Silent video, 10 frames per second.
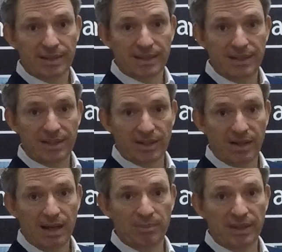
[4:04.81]
sneaks a
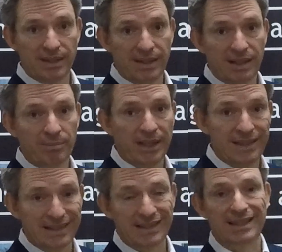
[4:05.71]
copy of the
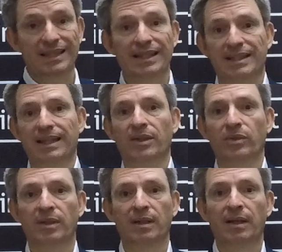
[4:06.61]
database and sneaks out,